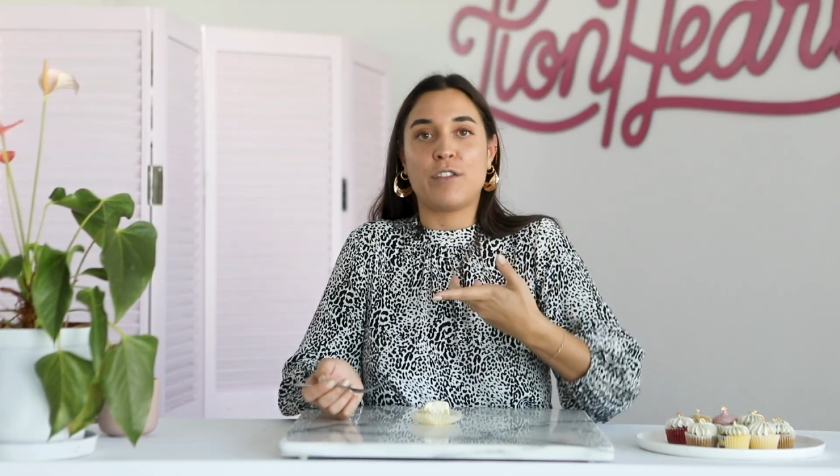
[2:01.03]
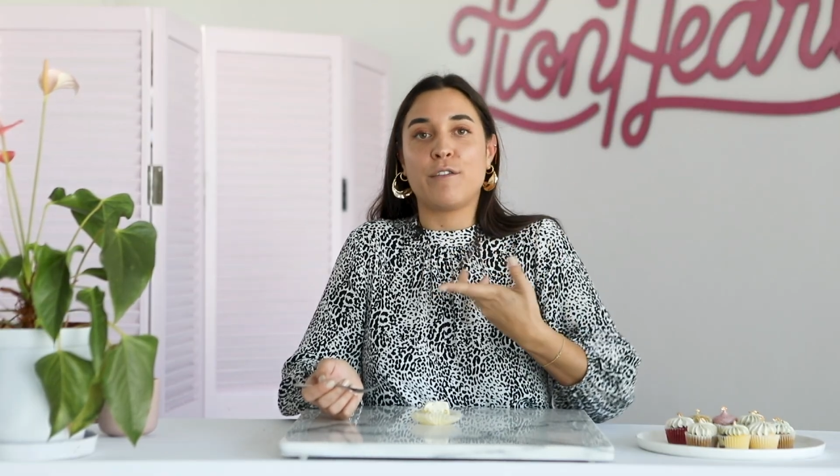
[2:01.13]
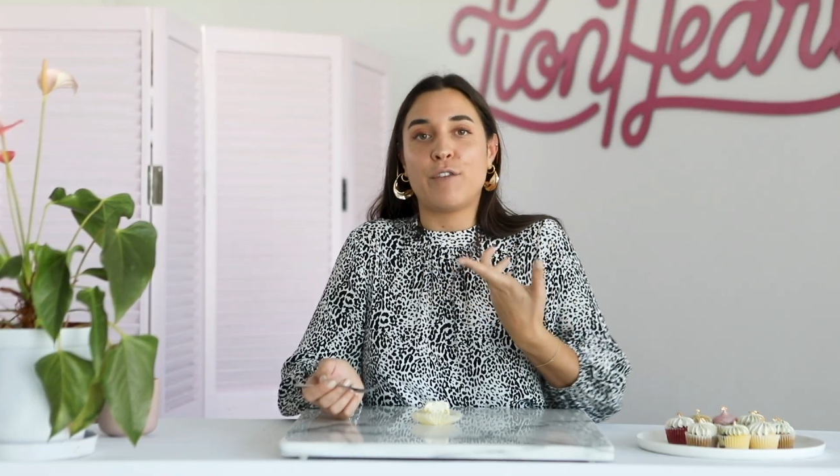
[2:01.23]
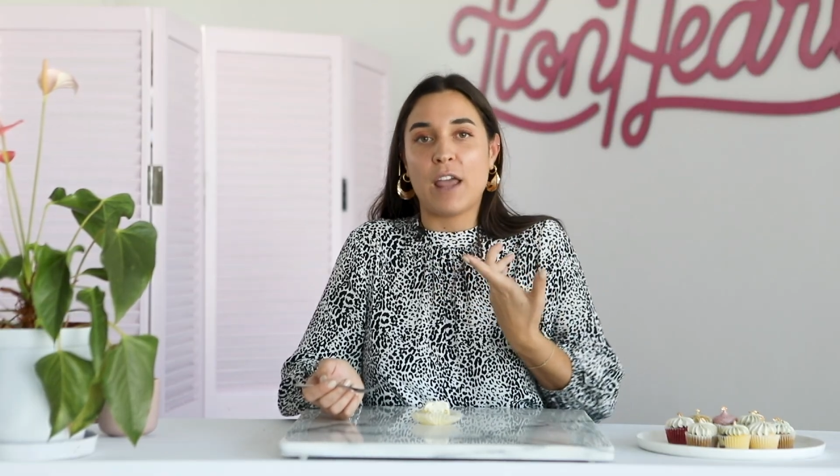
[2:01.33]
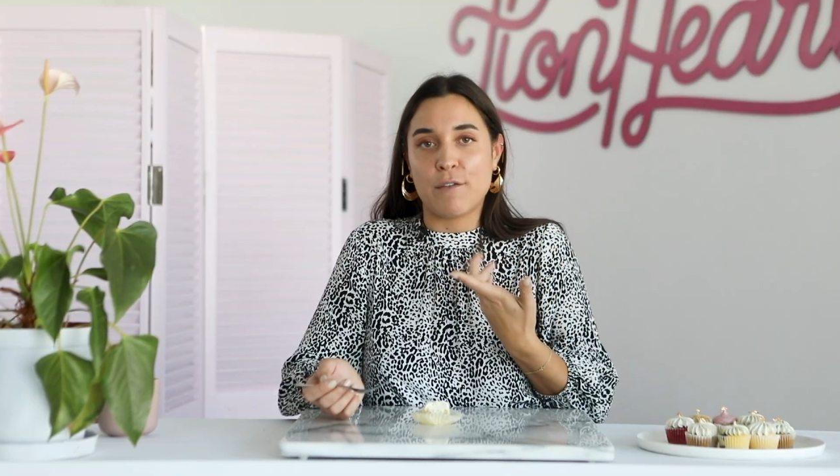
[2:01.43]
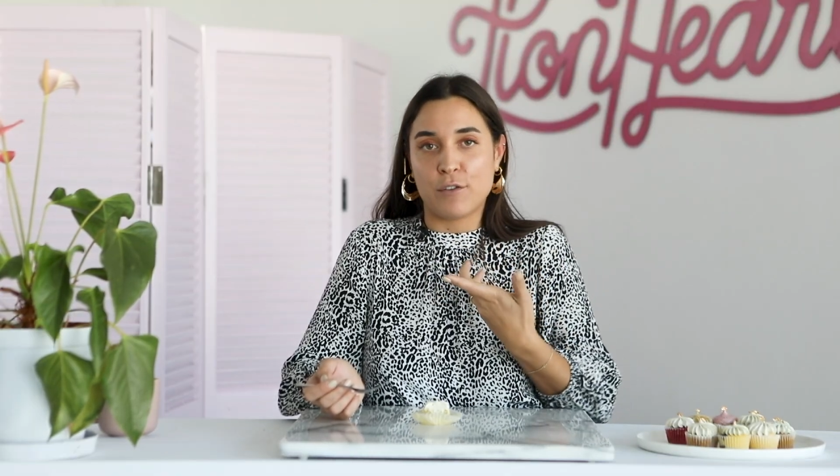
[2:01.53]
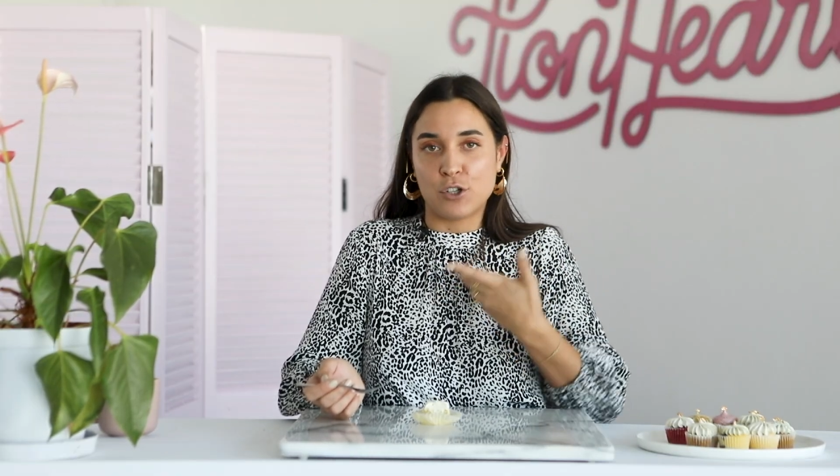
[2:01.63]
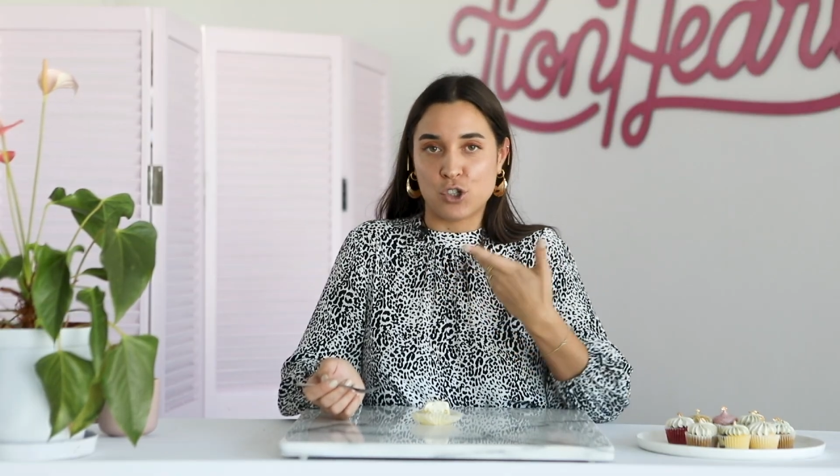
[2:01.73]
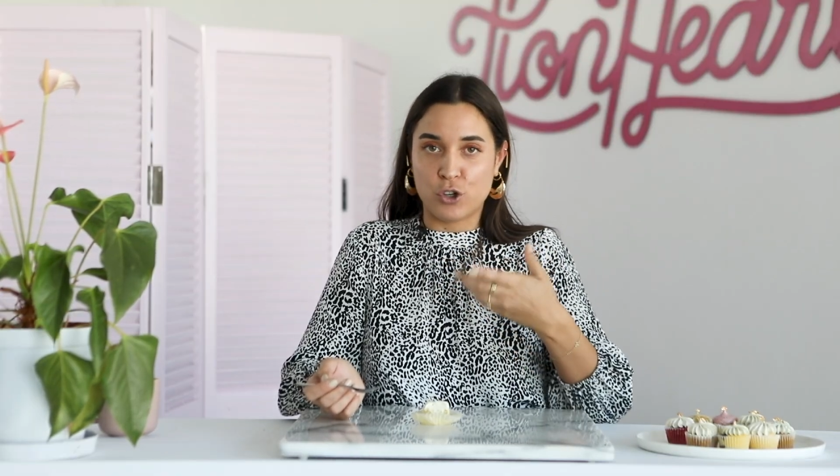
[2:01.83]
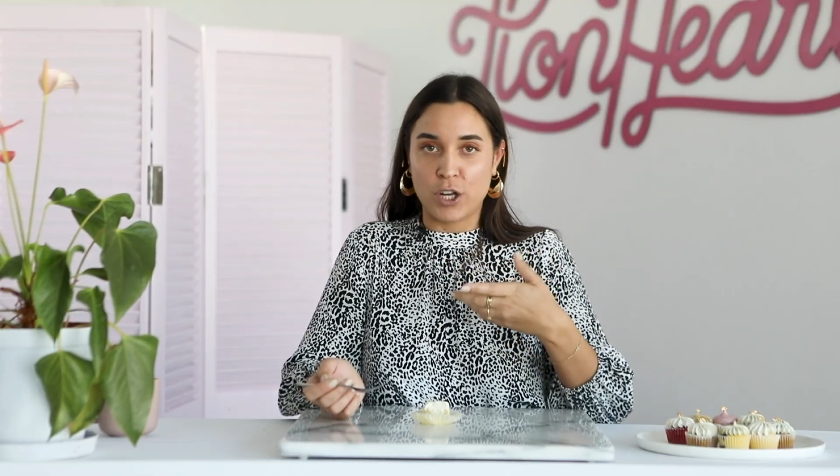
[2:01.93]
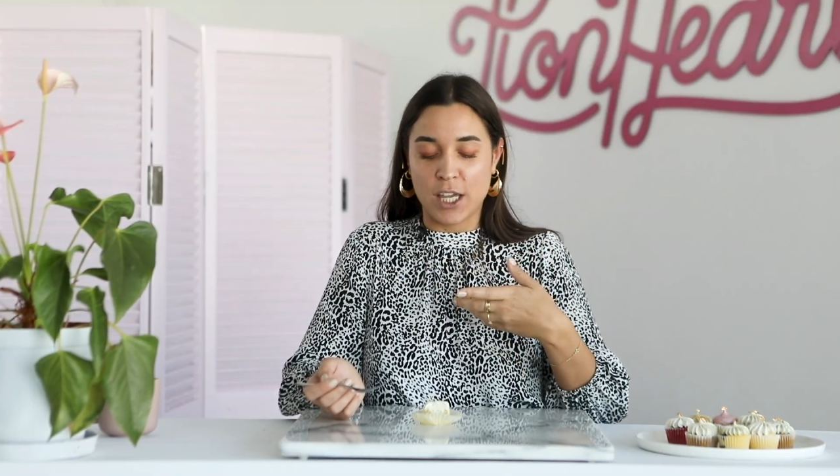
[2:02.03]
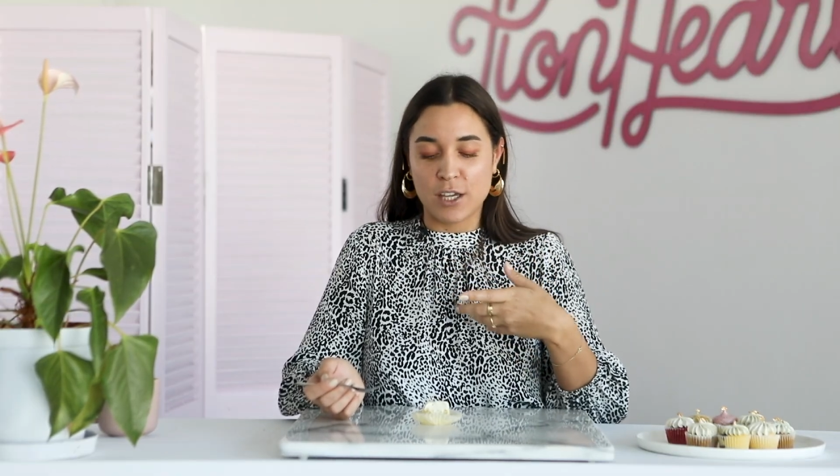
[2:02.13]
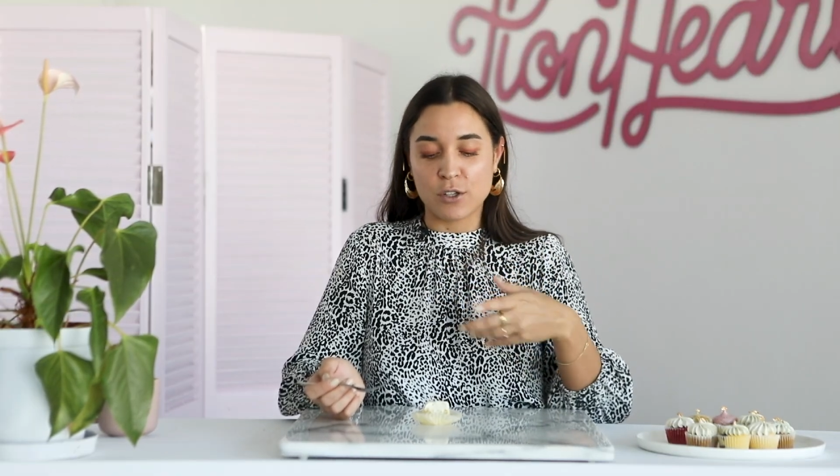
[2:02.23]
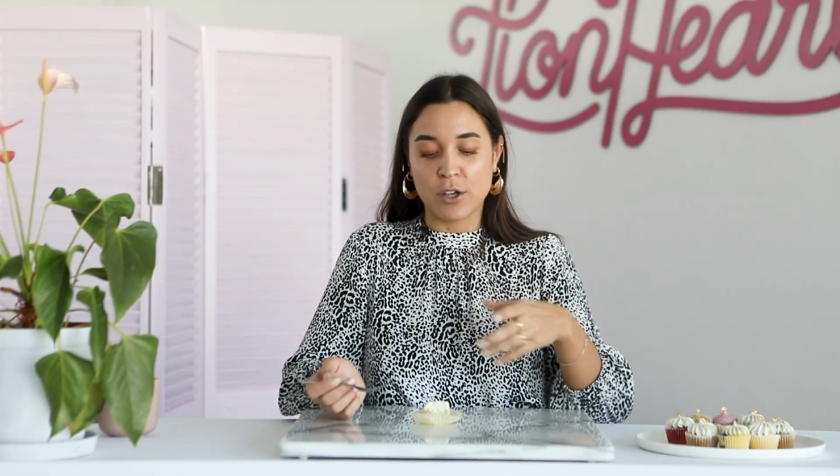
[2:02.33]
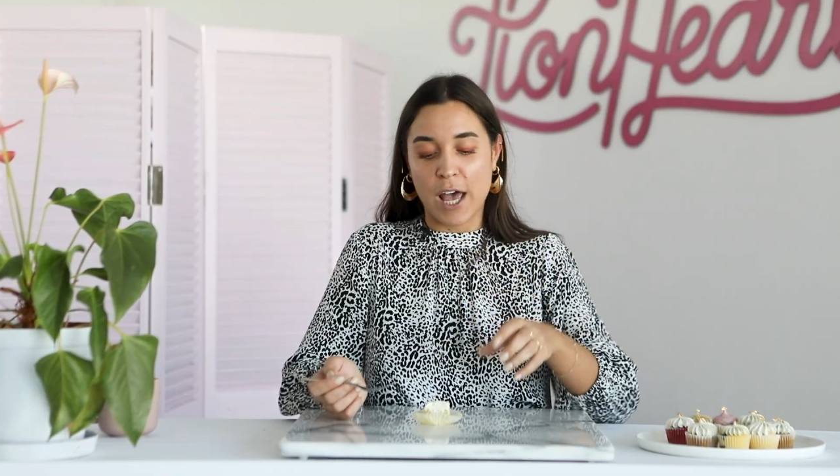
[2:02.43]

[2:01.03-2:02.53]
the flavor journey.